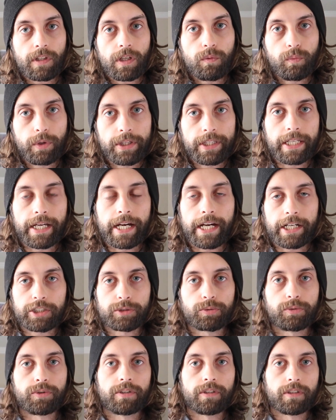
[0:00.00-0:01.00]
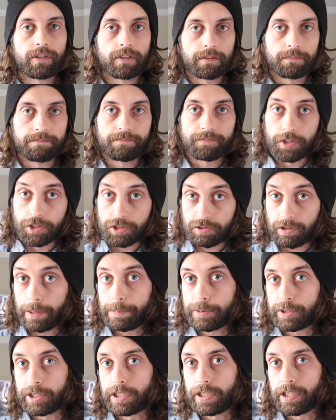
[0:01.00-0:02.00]
with the actual
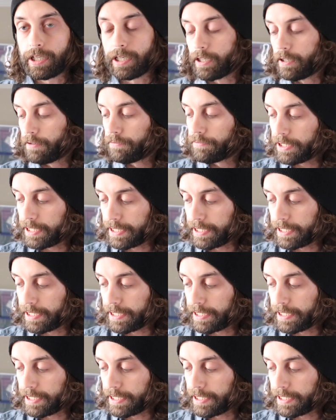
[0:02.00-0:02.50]
description of